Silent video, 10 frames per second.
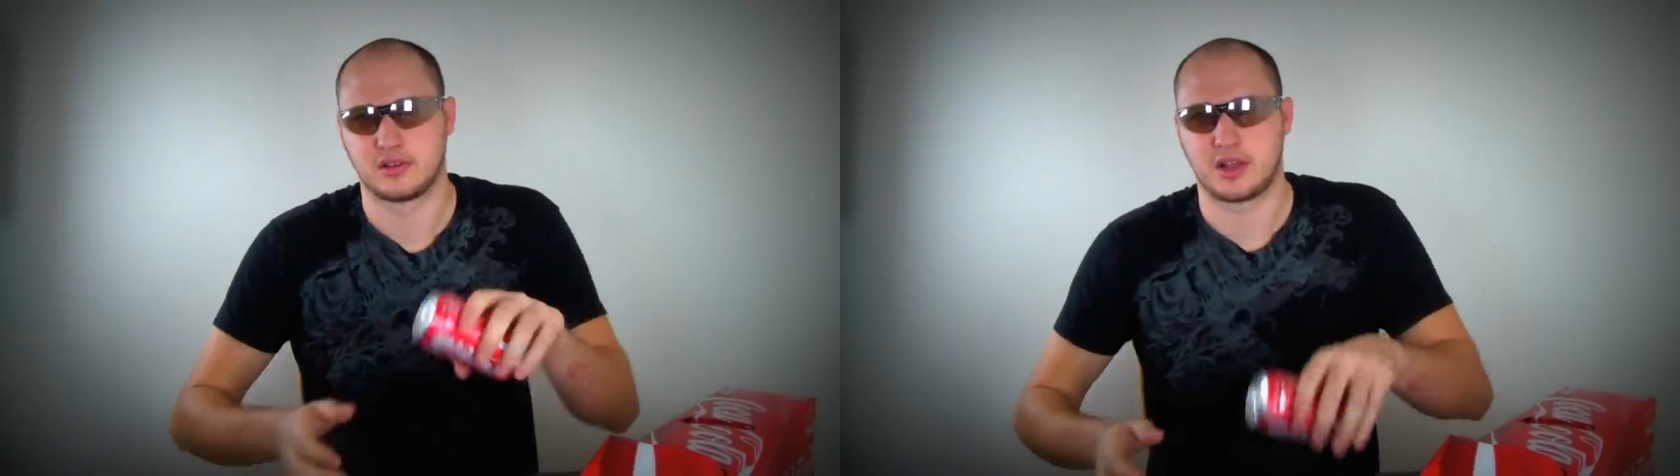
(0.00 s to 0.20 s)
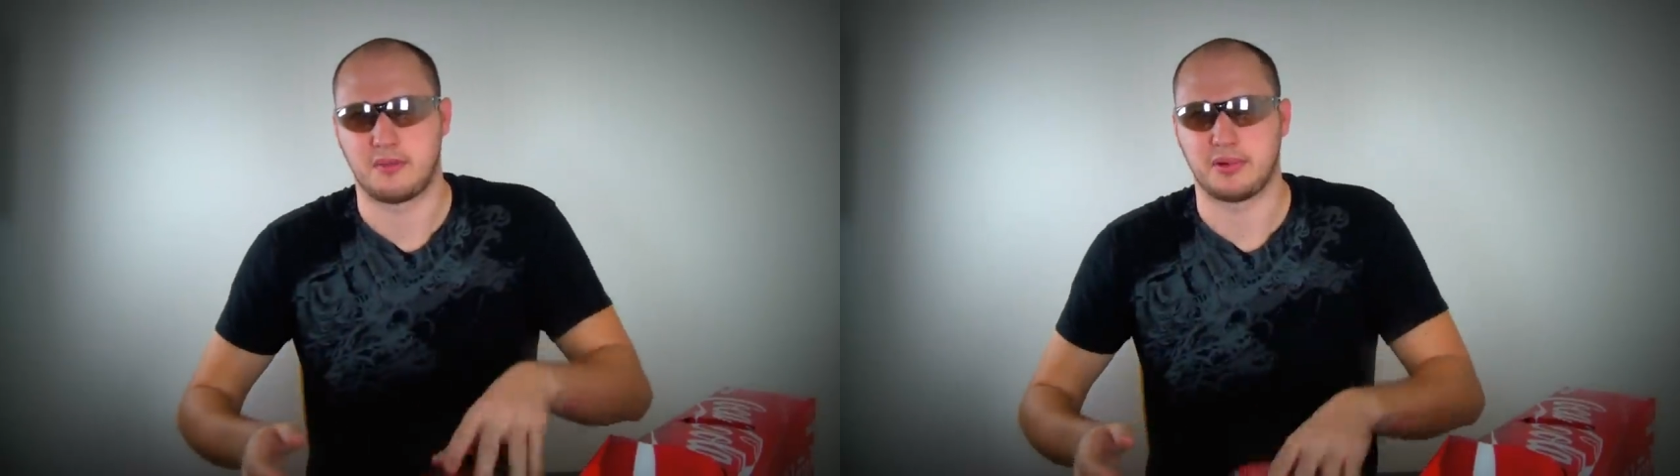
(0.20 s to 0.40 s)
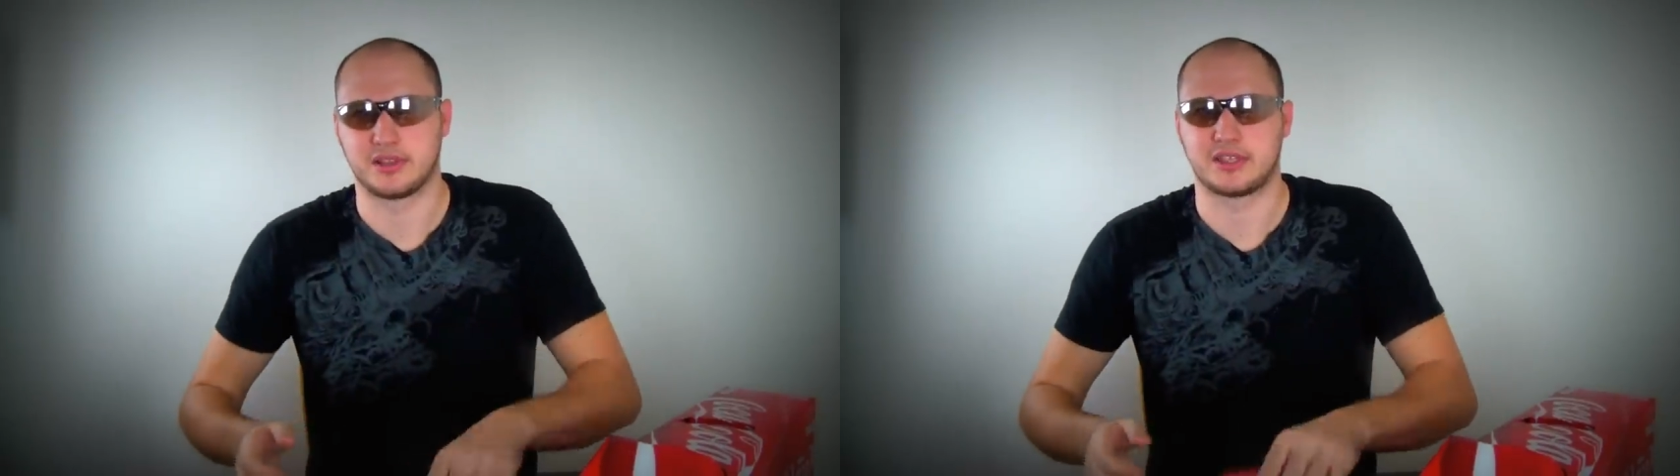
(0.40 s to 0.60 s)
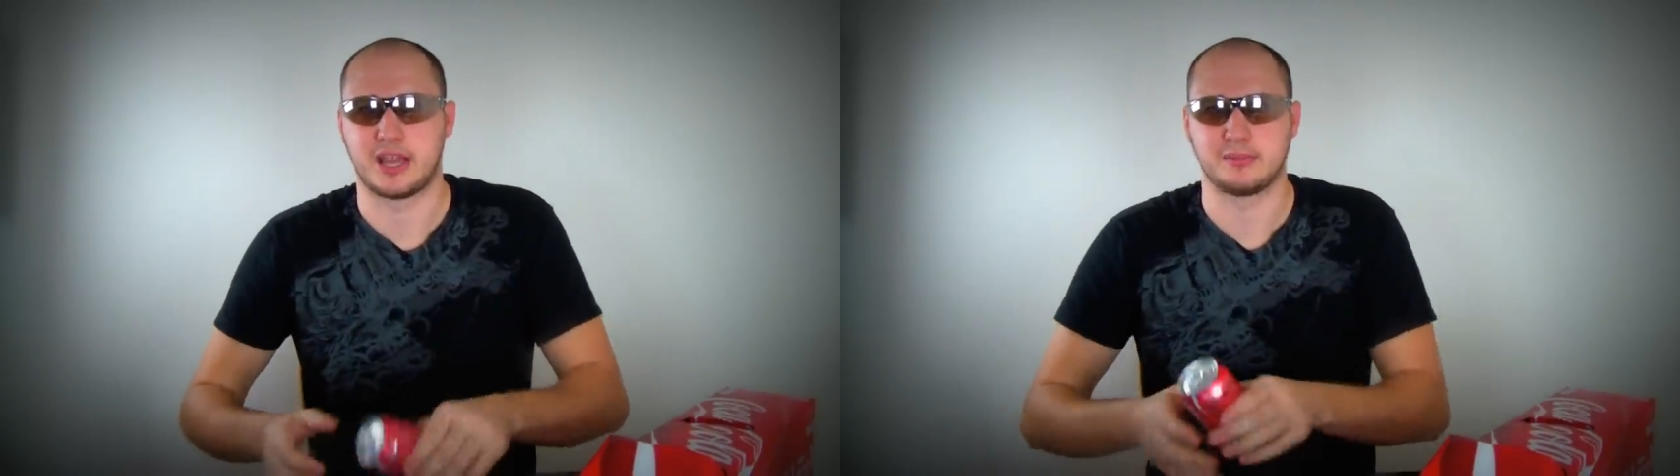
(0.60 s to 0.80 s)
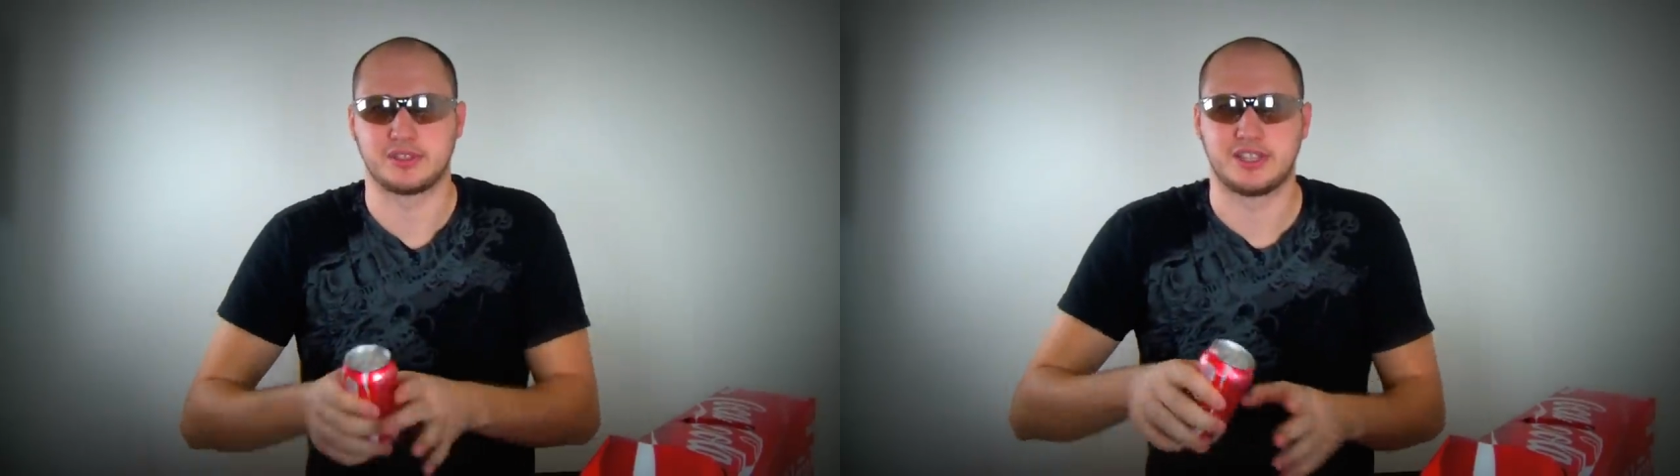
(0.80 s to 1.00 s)
Couple
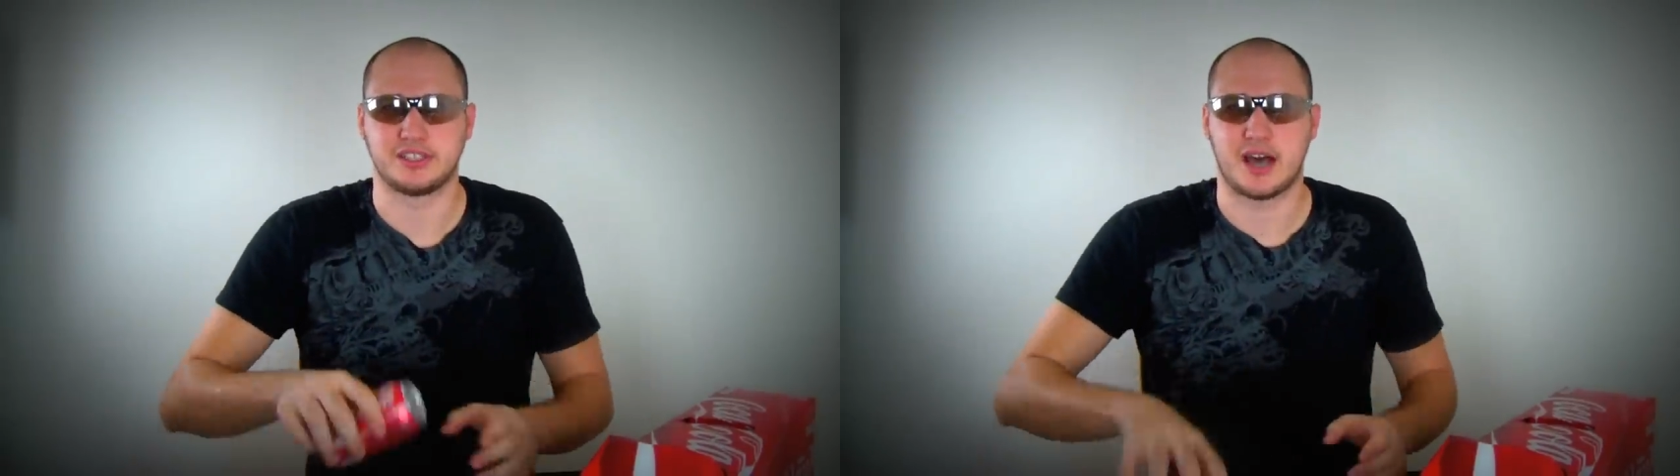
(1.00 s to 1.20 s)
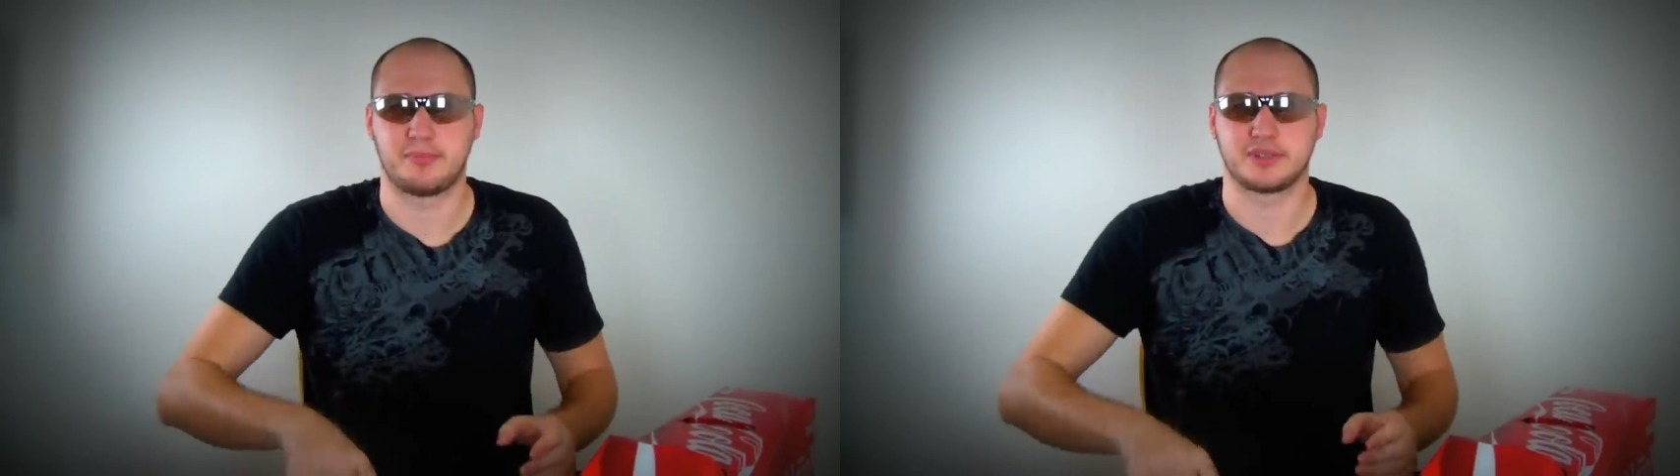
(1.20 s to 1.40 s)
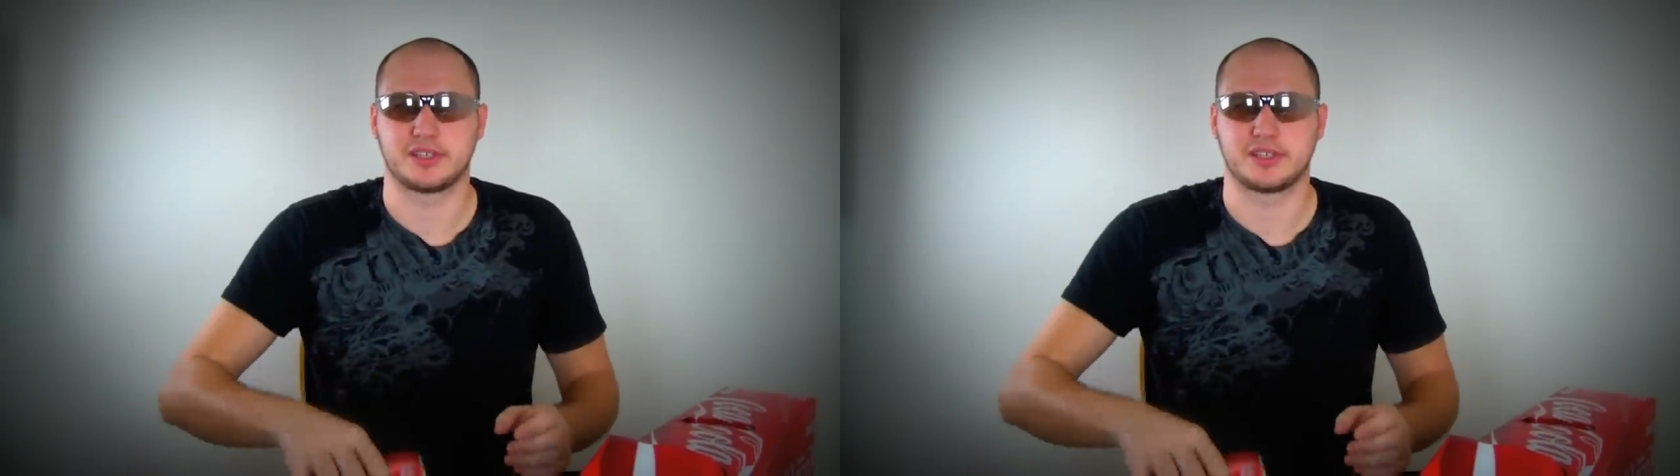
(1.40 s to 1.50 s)
times drop